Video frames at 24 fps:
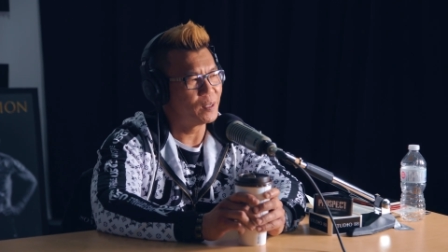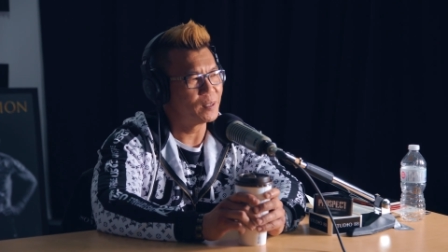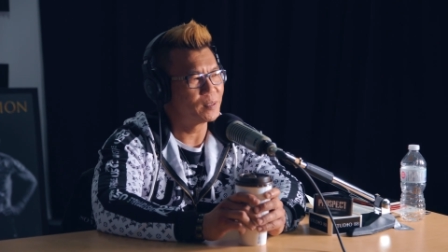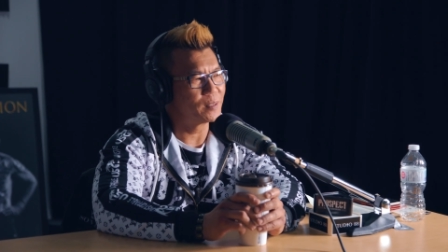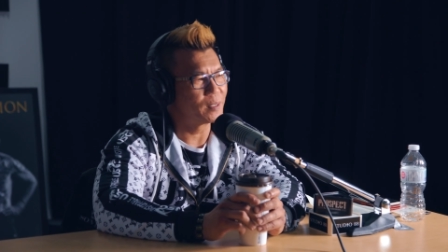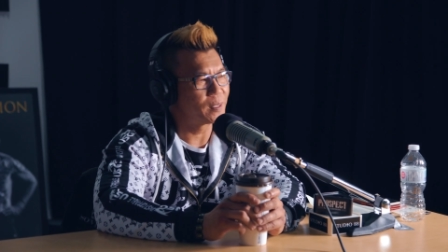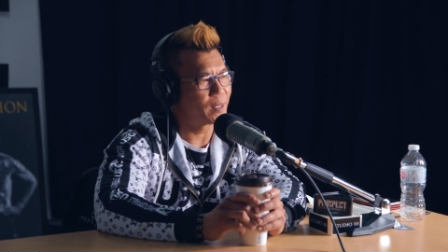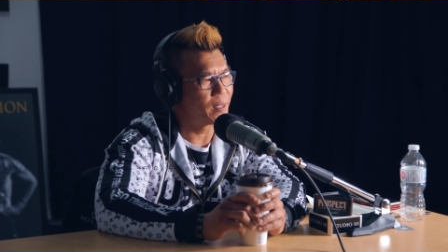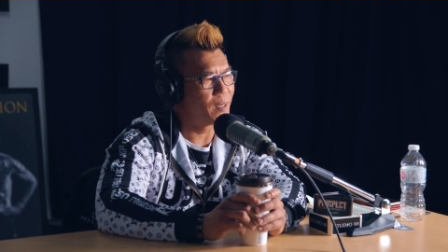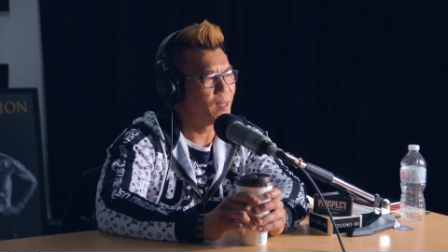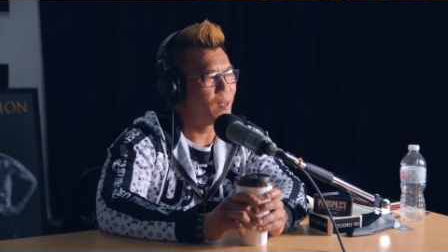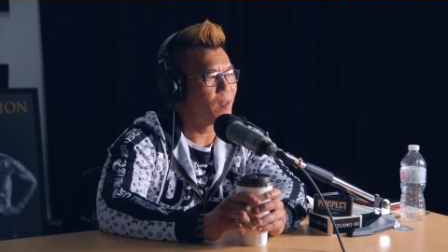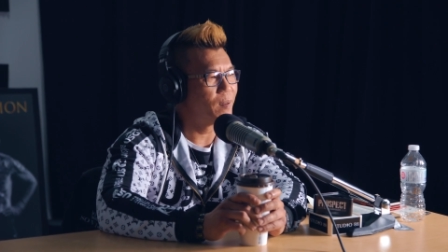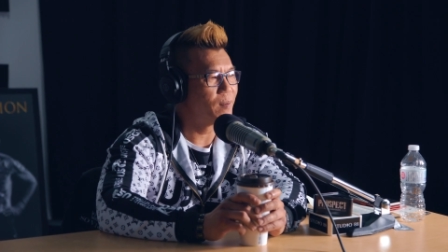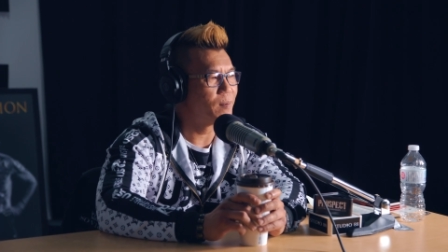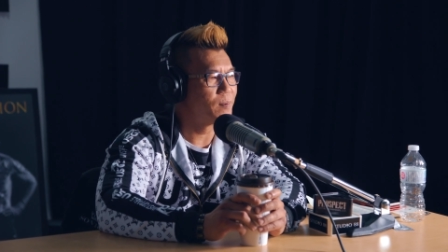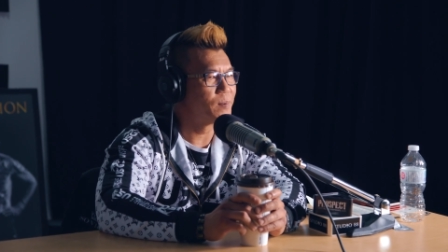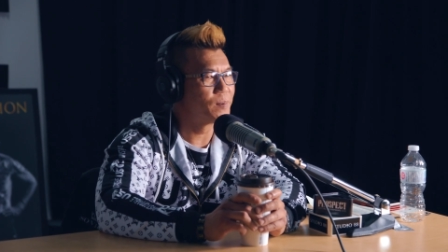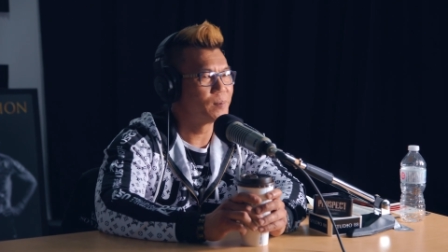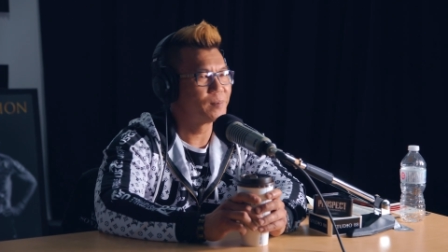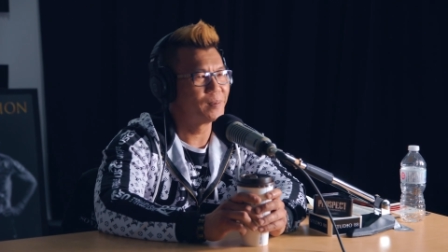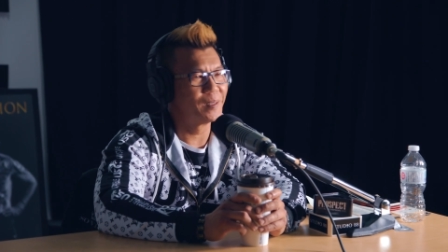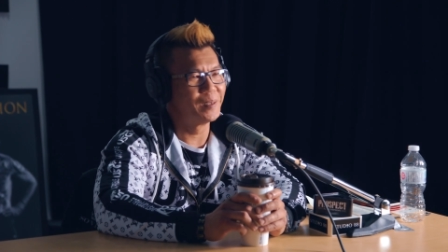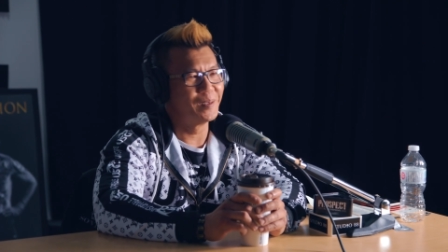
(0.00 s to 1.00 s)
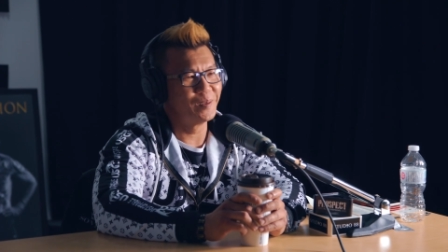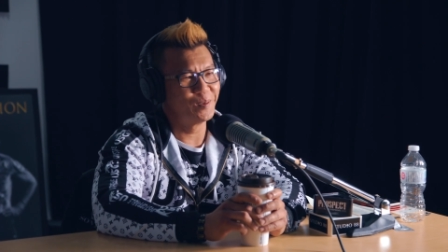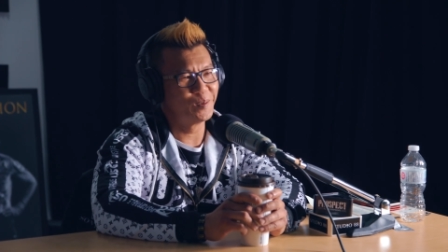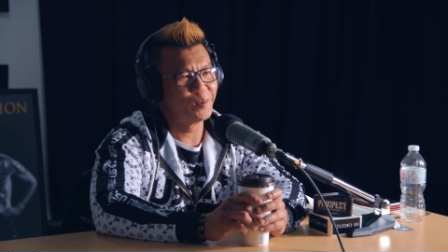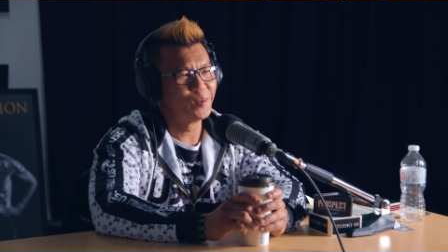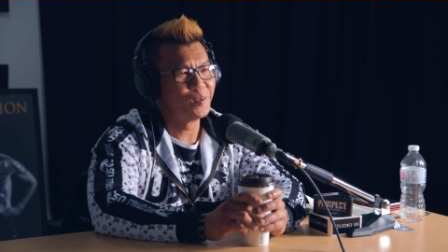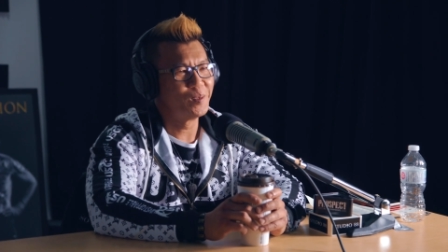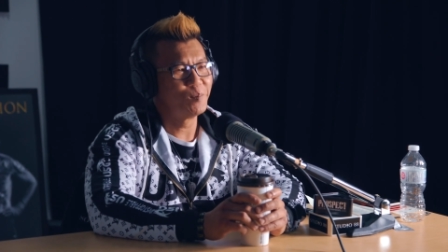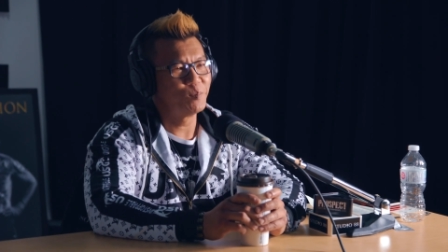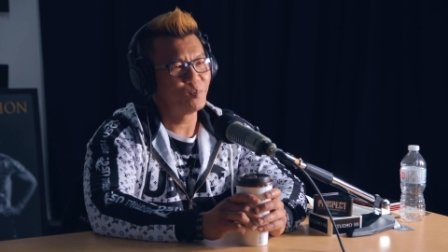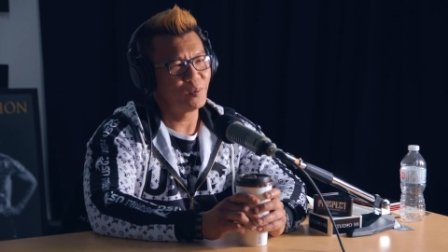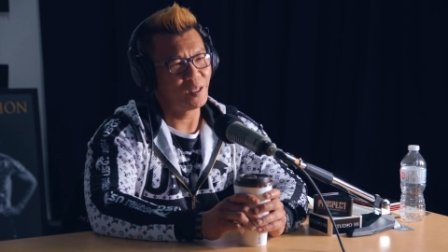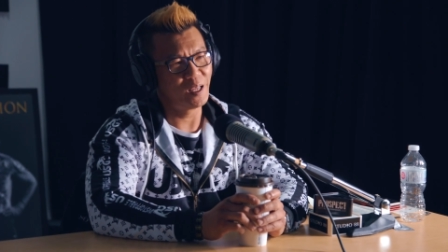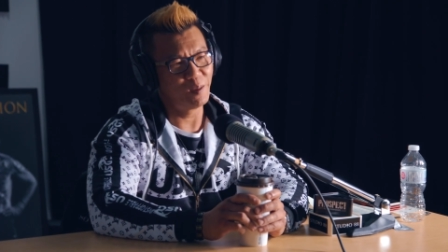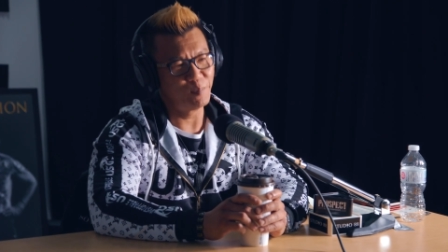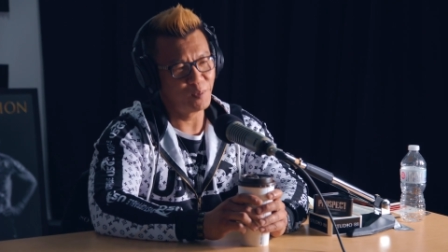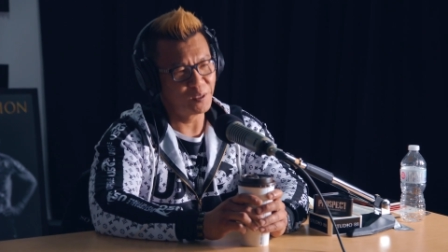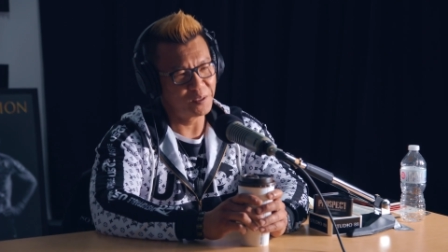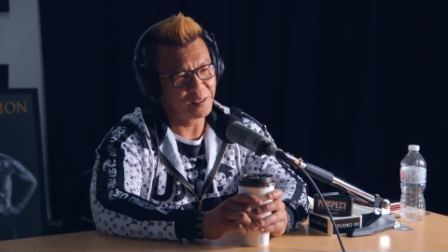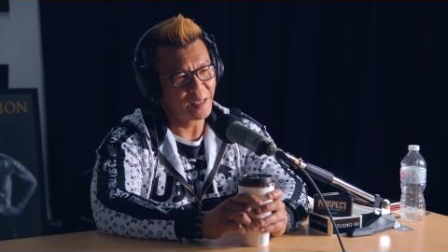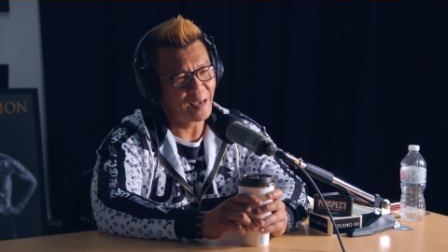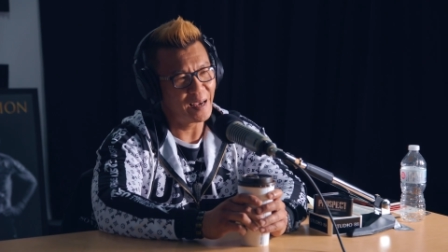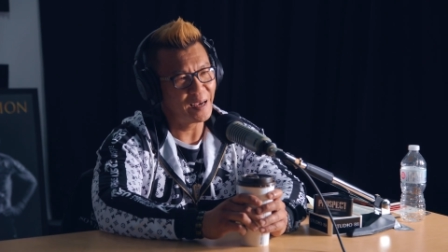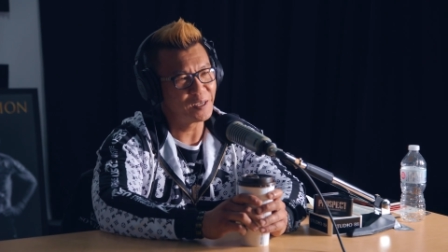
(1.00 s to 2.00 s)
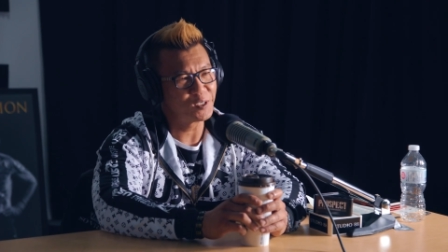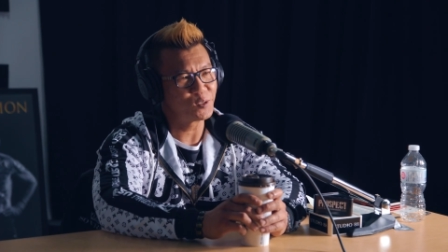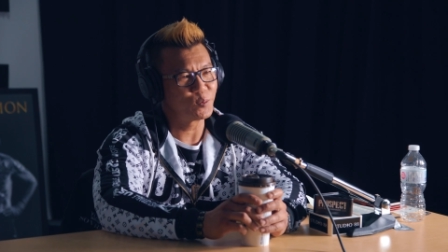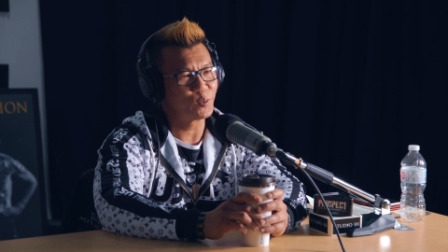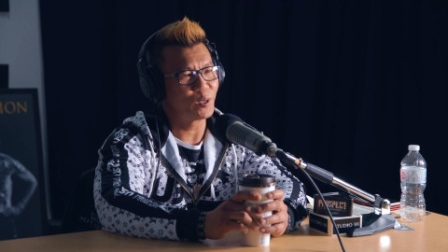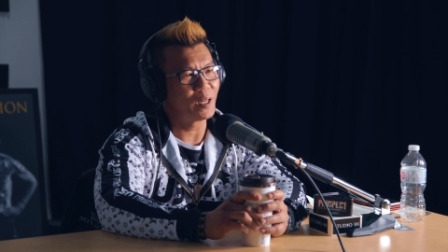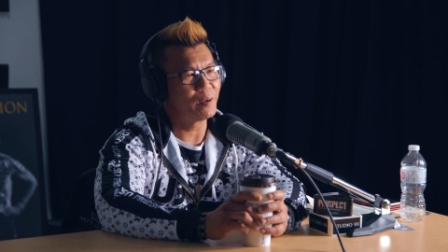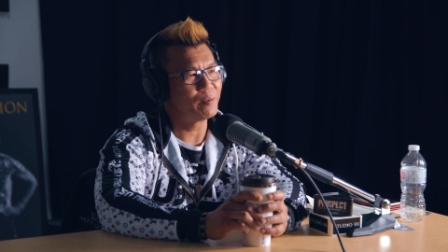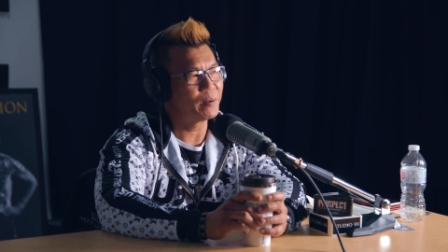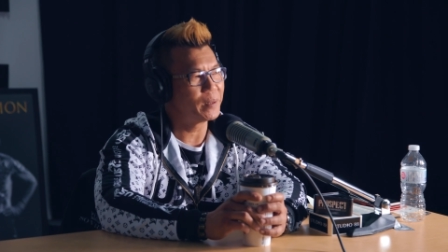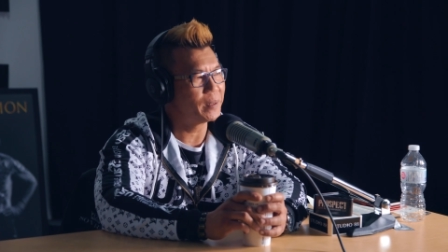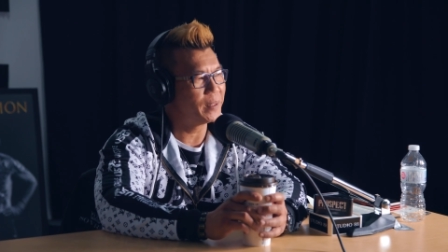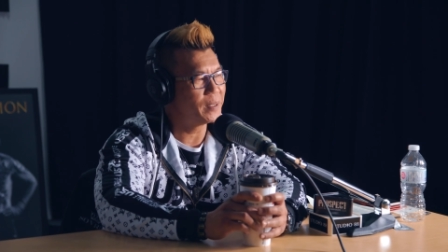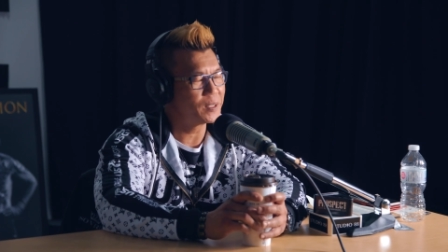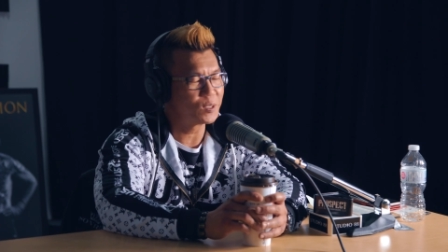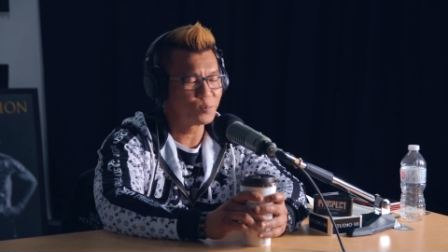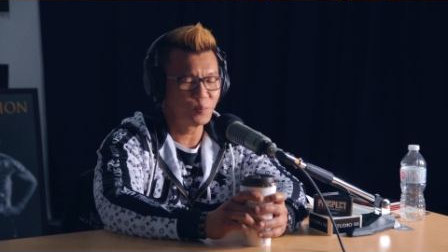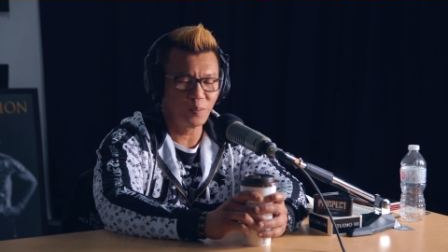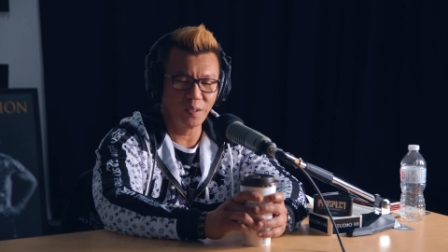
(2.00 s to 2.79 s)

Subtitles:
is like blame the dash, whatever it is.